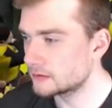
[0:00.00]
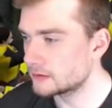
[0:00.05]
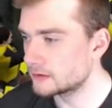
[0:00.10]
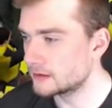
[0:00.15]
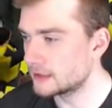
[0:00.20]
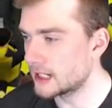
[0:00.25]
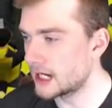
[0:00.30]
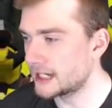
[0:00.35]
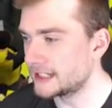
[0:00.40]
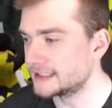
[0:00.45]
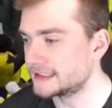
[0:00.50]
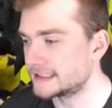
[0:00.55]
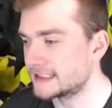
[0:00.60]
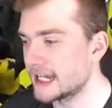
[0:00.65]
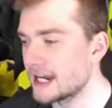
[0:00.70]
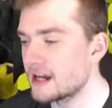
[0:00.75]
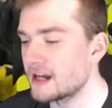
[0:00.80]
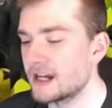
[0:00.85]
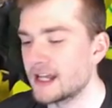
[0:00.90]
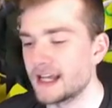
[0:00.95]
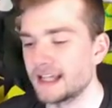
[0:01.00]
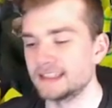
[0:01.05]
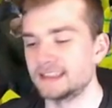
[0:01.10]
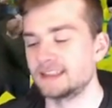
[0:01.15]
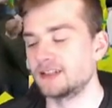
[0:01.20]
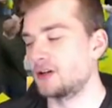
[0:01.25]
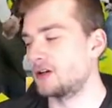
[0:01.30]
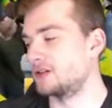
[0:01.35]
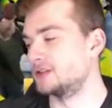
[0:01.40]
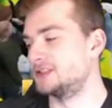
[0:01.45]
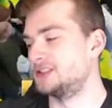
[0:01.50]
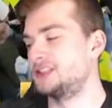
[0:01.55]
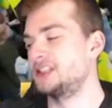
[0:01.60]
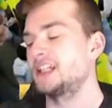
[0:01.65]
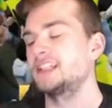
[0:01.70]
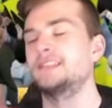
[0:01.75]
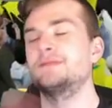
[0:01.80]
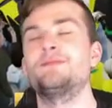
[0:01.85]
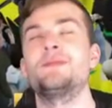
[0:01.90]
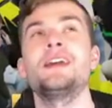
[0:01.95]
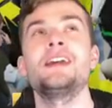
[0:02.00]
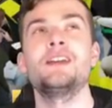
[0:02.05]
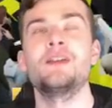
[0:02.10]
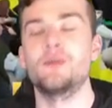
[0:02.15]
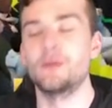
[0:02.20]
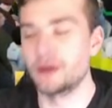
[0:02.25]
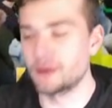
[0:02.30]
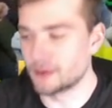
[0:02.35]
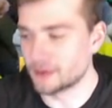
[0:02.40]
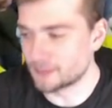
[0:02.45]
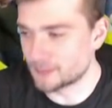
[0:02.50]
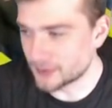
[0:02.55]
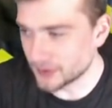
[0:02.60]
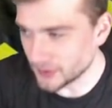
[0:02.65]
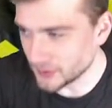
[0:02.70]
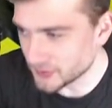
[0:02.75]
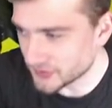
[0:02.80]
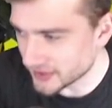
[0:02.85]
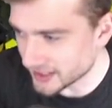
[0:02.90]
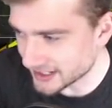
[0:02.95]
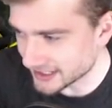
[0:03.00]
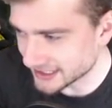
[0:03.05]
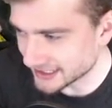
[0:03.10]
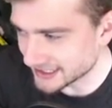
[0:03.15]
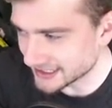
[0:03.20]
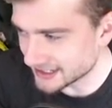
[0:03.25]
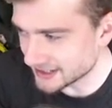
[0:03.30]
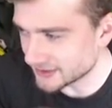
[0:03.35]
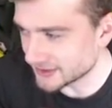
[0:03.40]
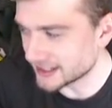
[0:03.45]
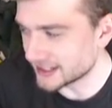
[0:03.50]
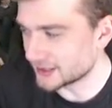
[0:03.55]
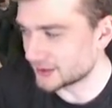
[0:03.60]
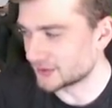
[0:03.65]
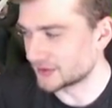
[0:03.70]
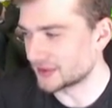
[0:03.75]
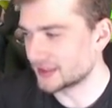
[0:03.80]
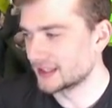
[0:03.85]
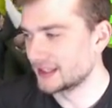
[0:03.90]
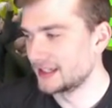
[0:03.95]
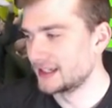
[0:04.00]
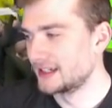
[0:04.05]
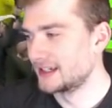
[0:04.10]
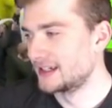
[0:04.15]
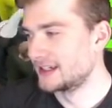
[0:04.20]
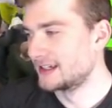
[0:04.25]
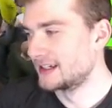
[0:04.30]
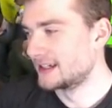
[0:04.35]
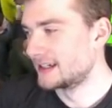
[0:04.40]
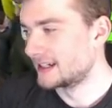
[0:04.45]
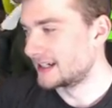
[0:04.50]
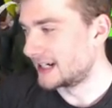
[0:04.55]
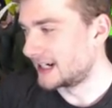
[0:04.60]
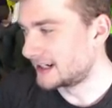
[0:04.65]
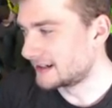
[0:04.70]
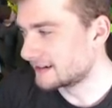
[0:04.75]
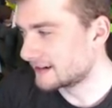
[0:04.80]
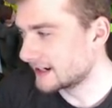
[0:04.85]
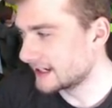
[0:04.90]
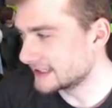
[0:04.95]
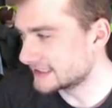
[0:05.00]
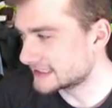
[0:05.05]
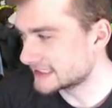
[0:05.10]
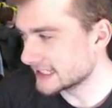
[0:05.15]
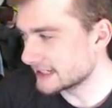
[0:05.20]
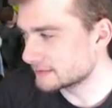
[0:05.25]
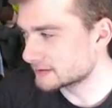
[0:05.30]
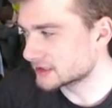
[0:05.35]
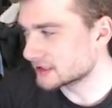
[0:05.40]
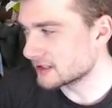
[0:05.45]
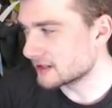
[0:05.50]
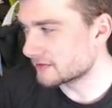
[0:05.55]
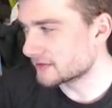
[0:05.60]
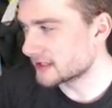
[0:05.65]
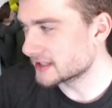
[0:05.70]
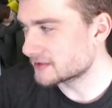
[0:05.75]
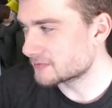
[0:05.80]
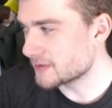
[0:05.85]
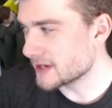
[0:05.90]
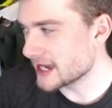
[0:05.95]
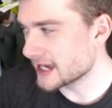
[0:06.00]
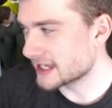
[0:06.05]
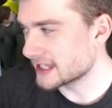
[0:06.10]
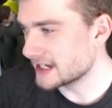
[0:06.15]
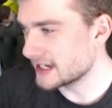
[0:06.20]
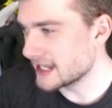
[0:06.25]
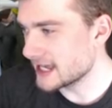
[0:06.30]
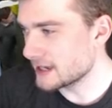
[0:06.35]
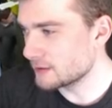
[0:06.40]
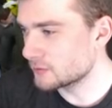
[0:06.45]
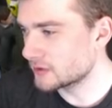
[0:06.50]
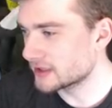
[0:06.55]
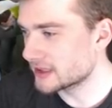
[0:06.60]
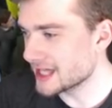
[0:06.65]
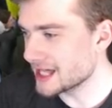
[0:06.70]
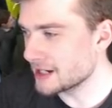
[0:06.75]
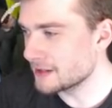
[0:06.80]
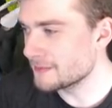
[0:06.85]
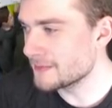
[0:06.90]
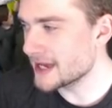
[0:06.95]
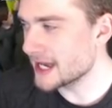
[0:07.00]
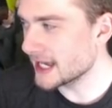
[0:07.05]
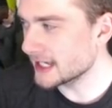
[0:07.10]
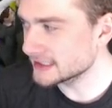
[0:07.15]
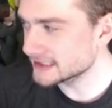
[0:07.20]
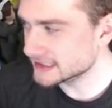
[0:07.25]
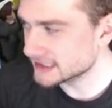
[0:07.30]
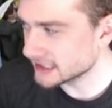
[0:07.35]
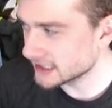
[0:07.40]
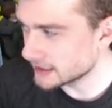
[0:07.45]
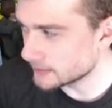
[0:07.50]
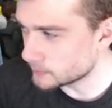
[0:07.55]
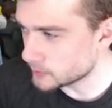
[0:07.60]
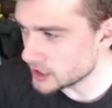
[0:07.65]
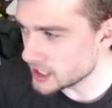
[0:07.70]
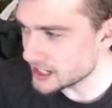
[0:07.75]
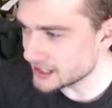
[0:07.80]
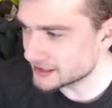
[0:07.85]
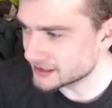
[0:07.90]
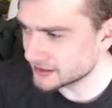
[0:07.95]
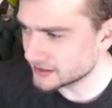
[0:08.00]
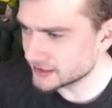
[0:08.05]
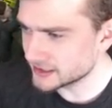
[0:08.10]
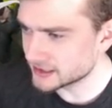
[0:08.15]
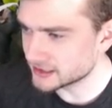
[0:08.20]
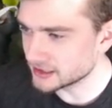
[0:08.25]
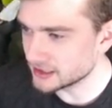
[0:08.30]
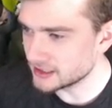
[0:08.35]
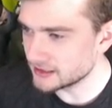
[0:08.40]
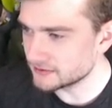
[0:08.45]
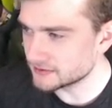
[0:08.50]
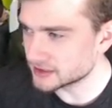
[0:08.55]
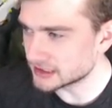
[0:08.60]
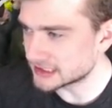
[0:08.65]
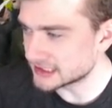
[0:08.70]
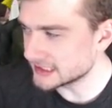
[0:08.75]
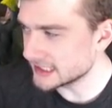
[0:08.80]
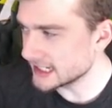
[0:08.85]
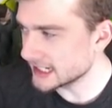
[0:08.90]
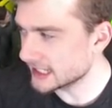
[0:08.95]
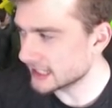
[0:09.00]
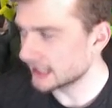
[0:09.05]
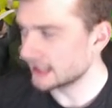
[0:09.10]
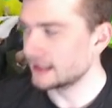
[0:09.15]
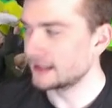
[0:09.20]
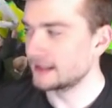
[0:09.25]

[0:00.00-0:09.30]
Nice, there it is. Oh, just beat him. We were both at, like, no health. All right, Samsonov gets back in net without a mask, a blocker, glove, or stick.